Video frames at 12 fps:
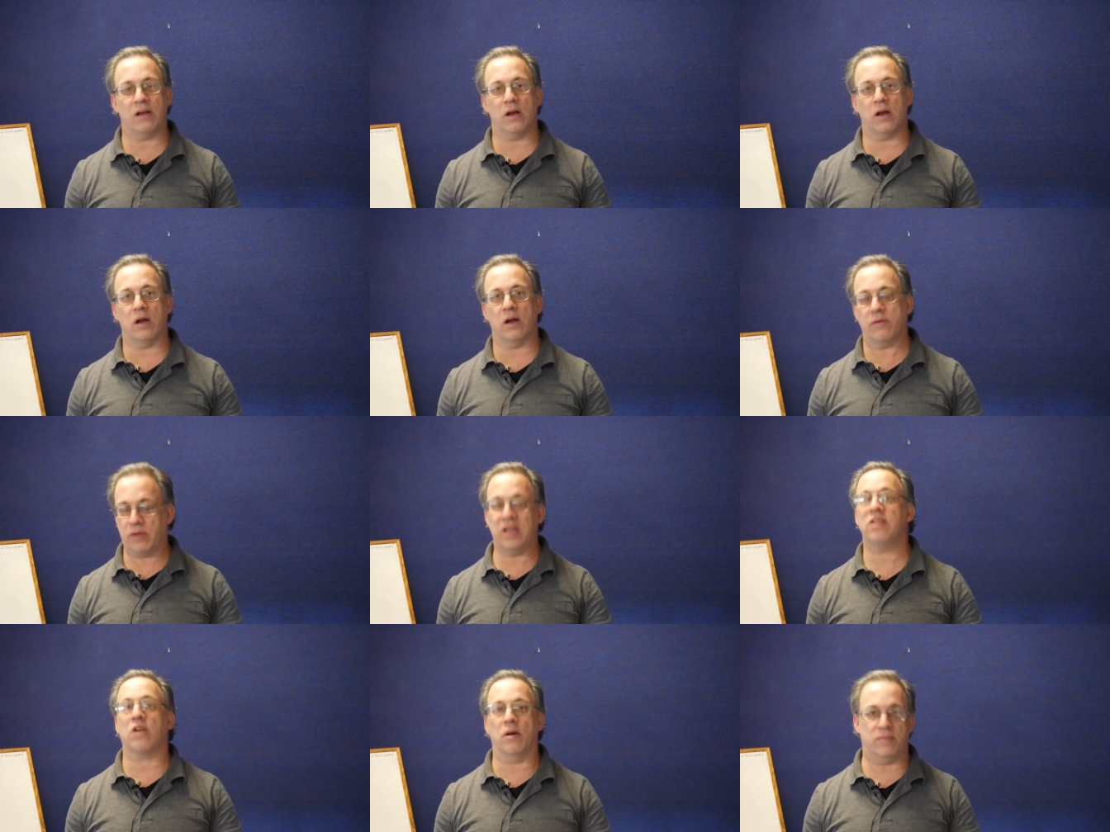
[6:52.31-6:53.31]

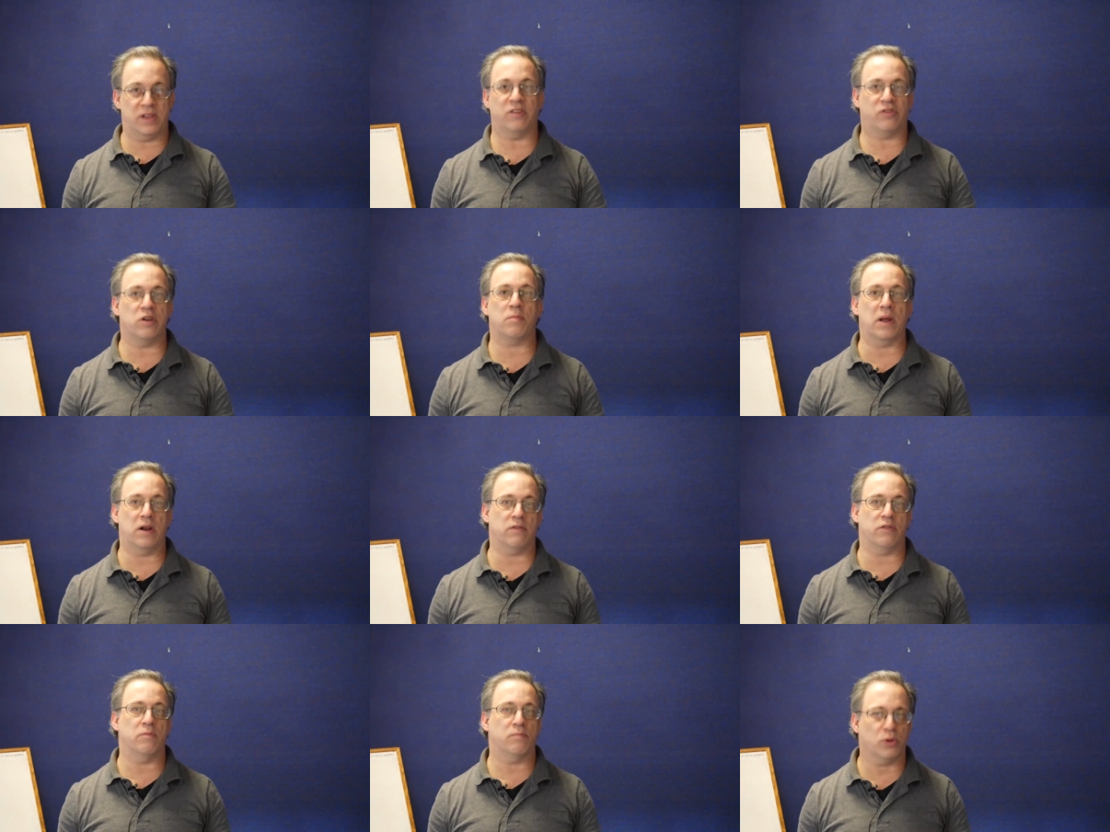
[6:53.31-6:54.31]
is independent of
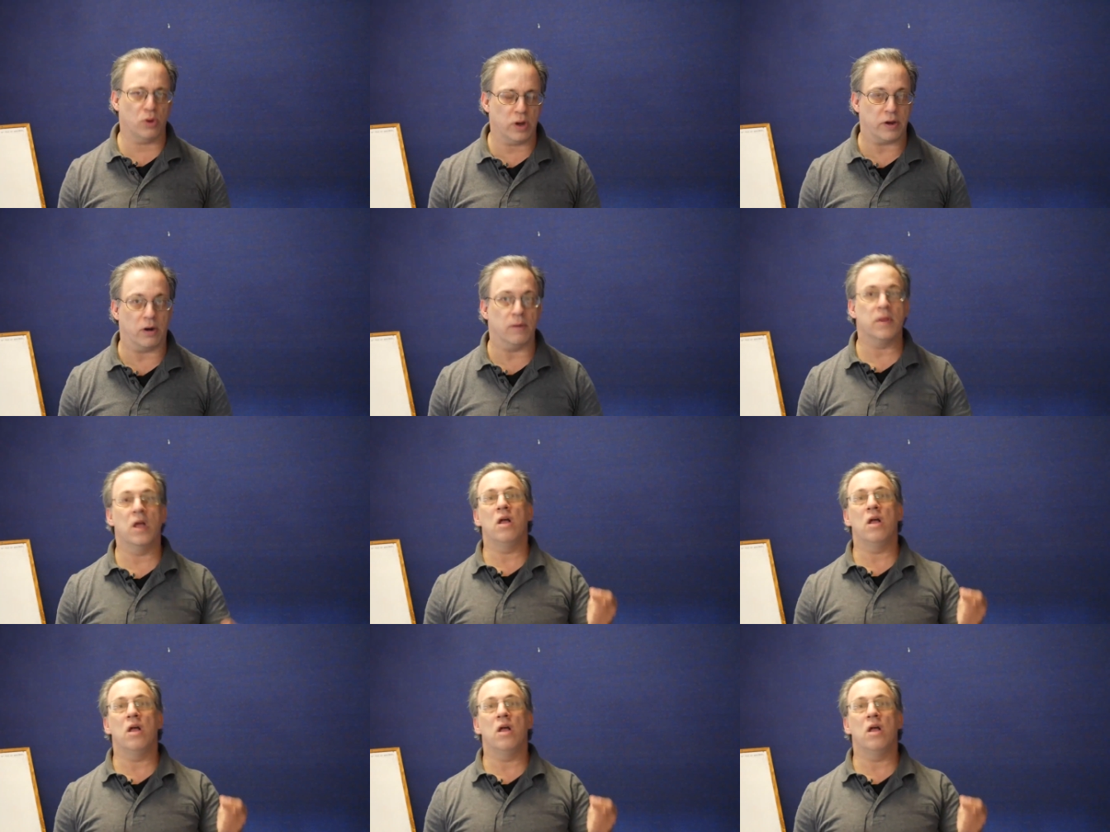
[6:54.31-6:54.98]
an employer.